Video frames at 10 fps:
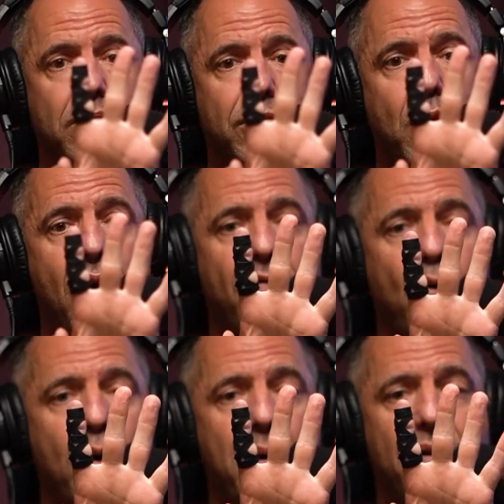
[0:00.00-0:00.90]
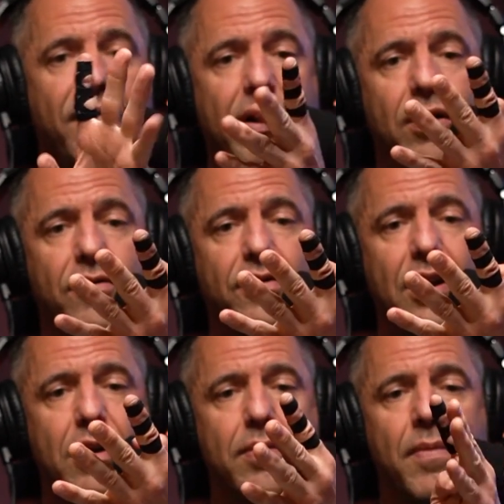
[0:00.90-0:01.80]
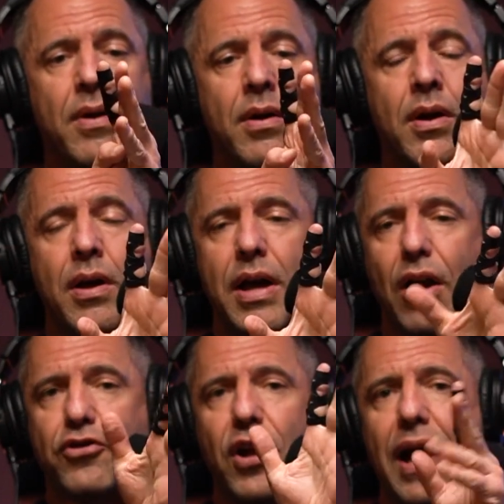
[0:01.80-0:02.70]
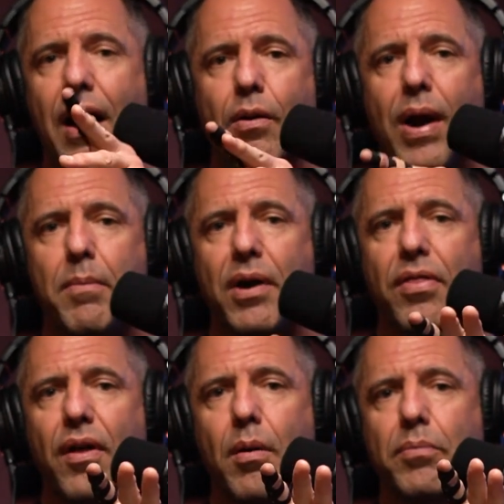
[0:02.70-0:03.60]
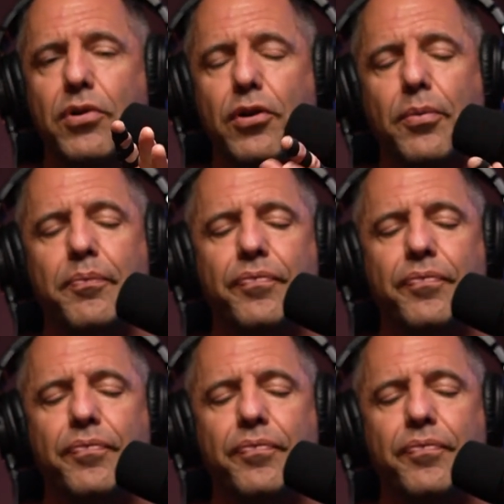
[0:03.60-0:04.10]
to all 4 of my fingers here, and I'll show you how I wrap my thumb too,